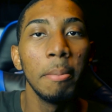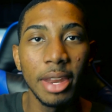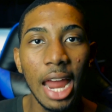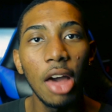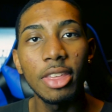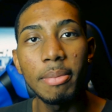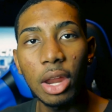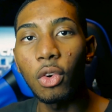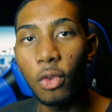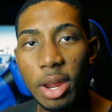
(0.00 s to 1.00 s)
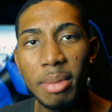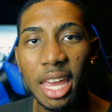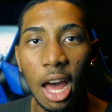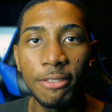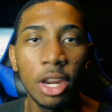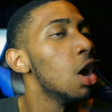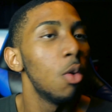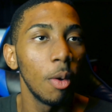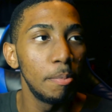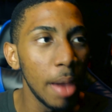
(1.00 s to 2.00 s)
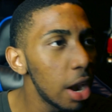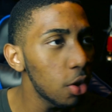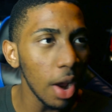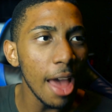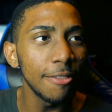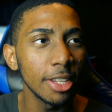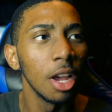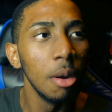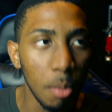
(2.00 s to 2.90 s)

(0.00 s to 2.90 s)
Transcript: but now they made a remake of it with better graphics,